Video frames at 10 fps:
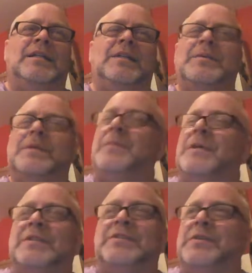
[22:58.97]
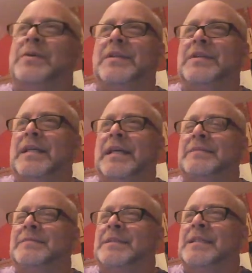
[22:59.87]
There were one or two other
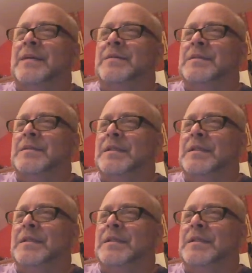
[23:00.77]
names that would